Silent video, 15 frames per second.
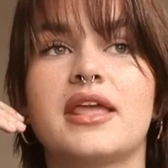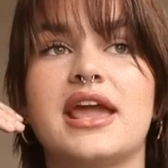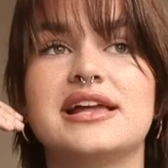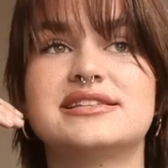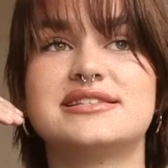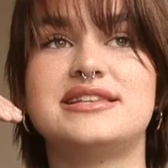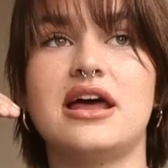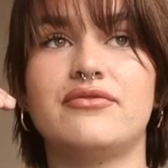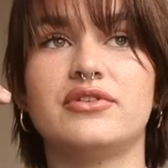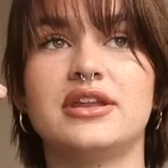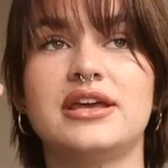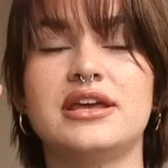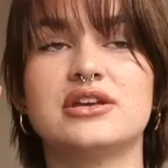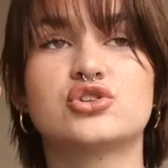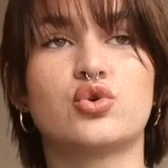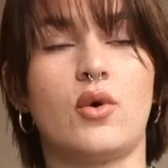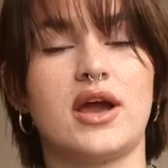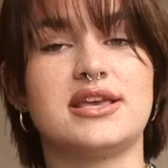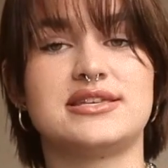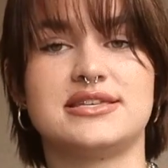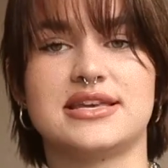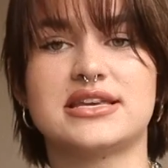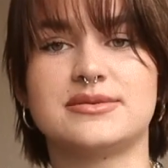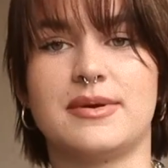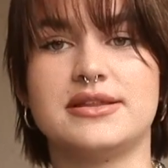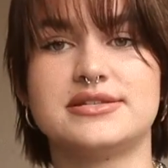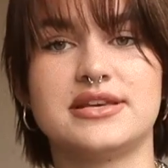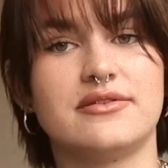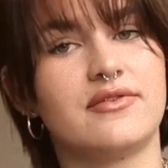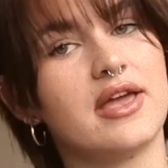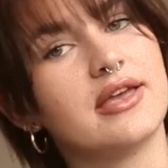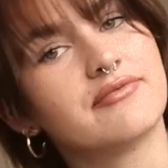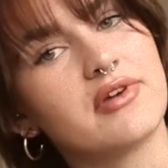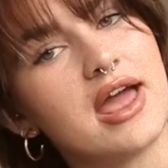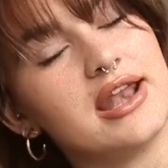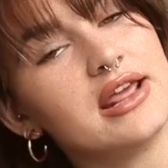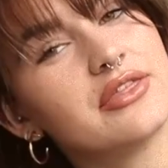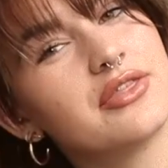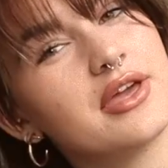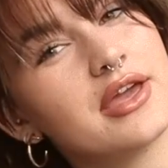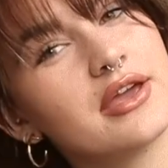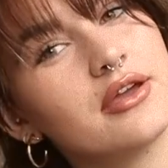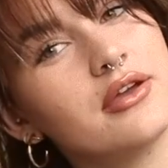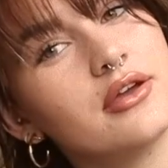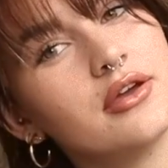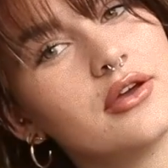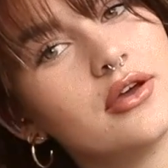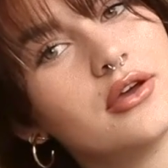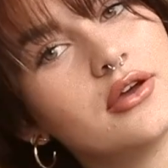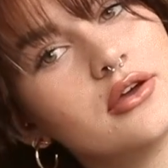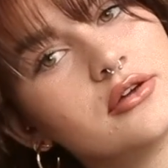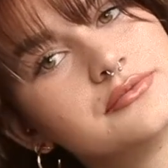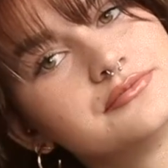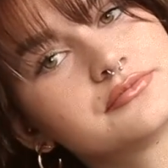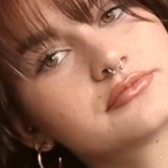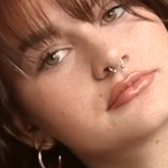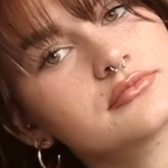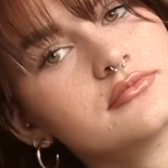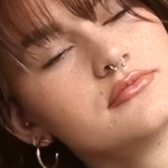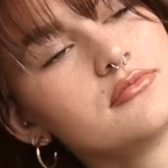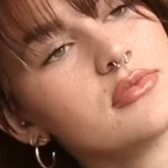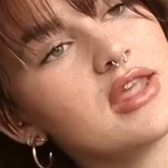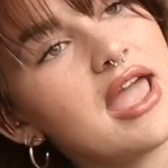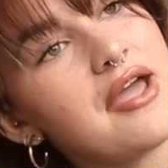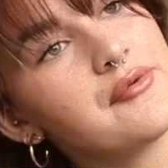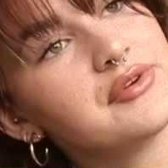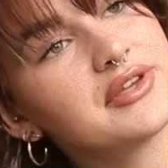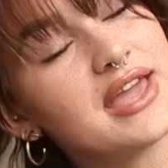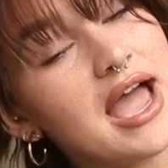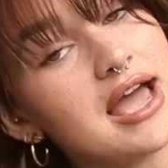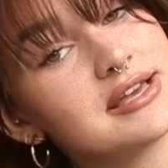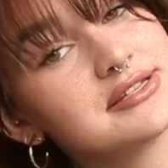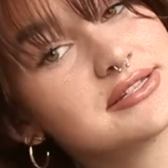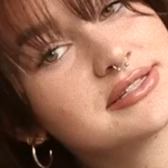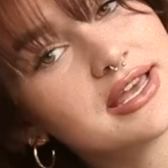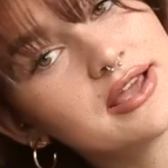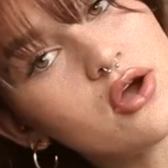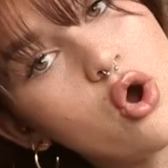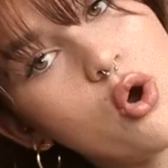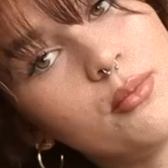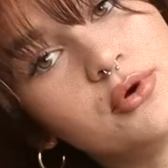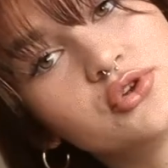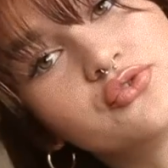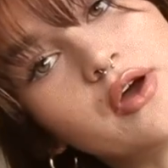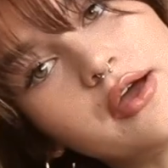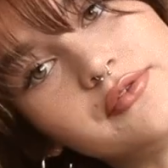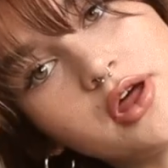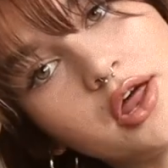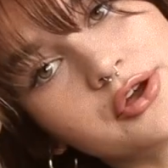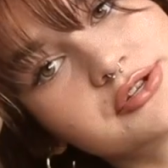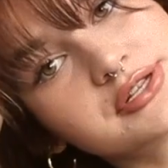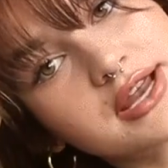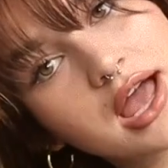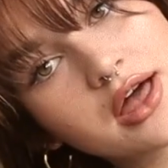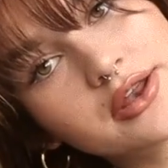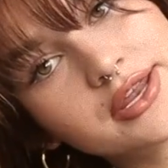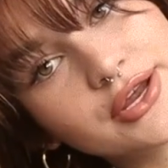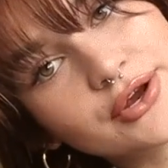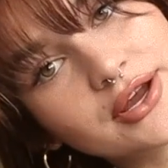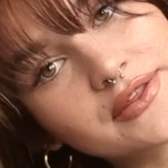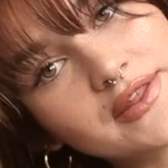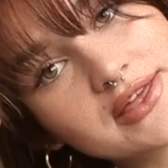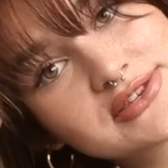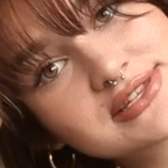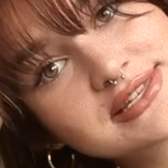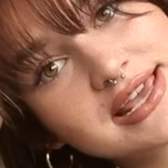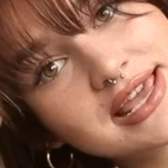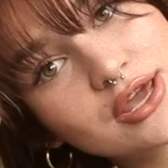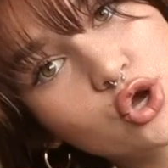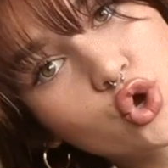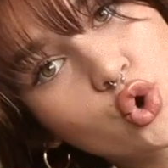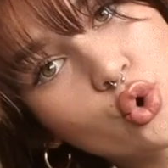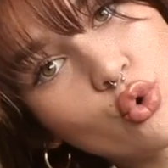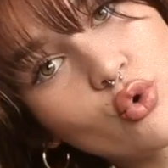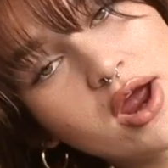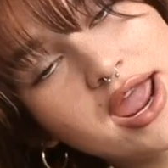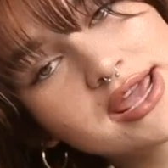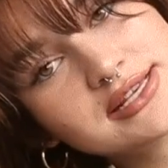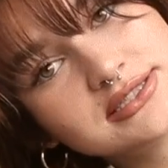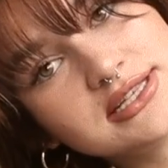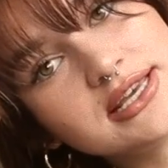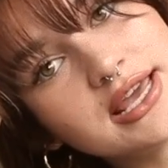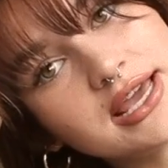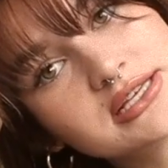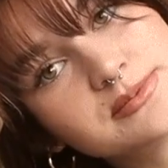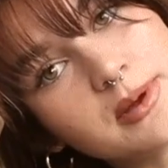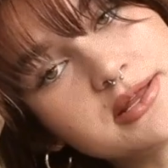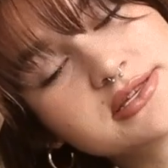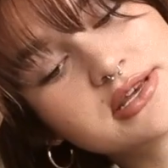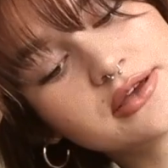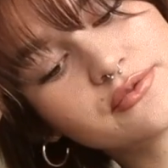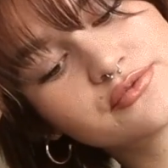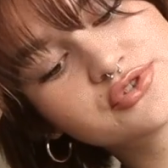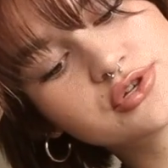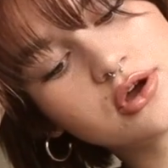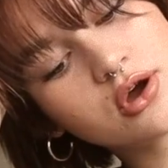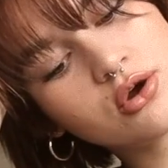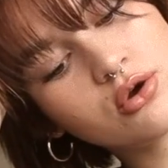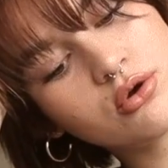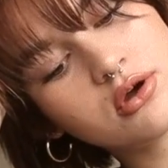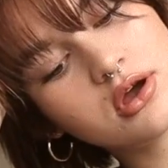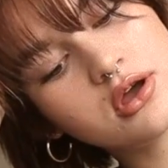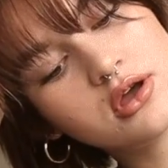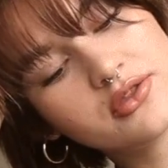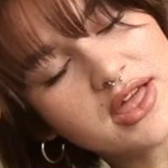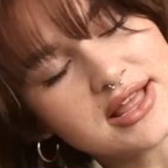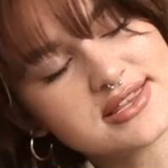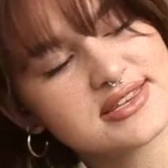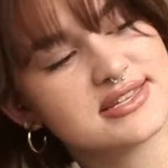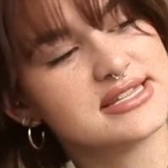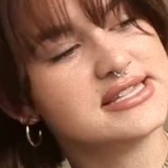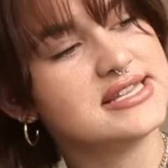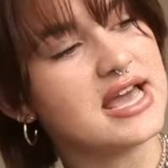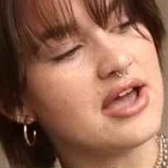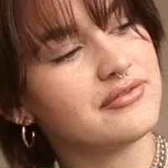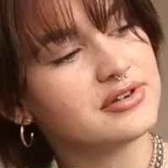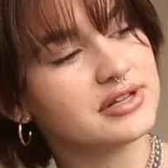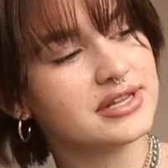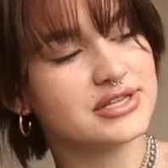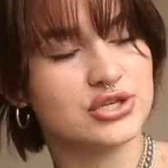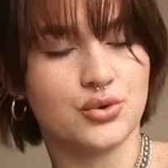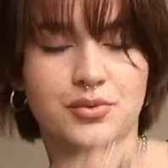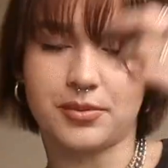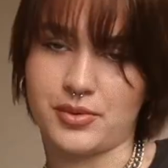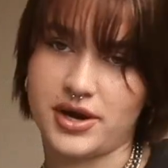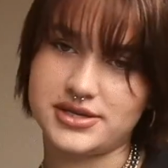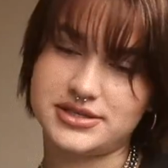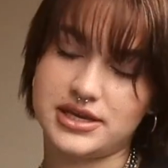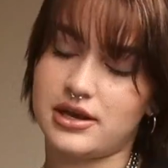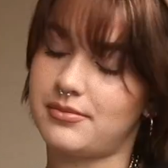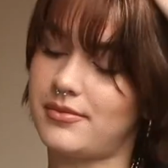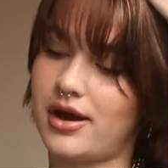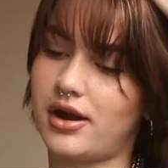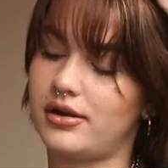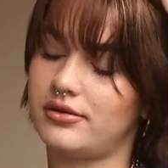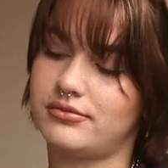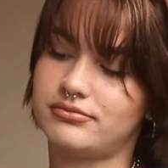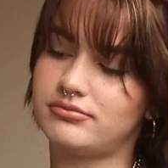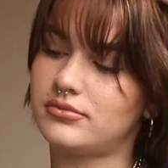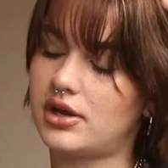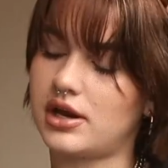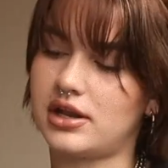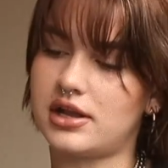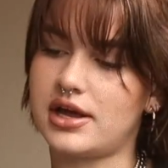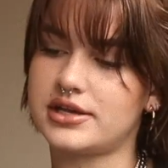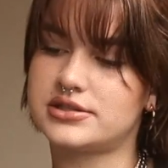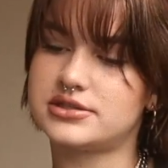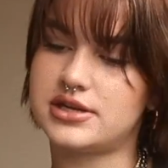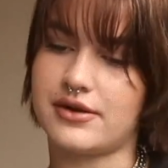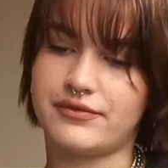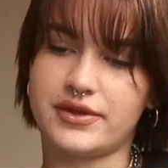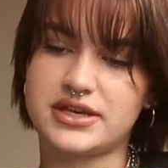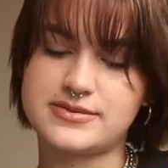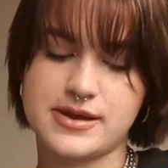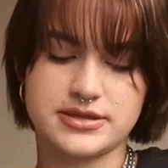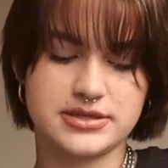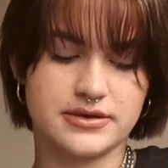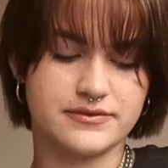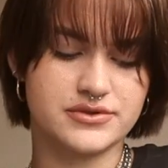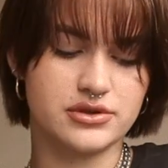It's definitely twice as expensive. If anything, and gas is like almost $5 a gallon here, and that's crazy expensive. So that's definitely super pricey. I'm not gonna lie, it's definitely expensive.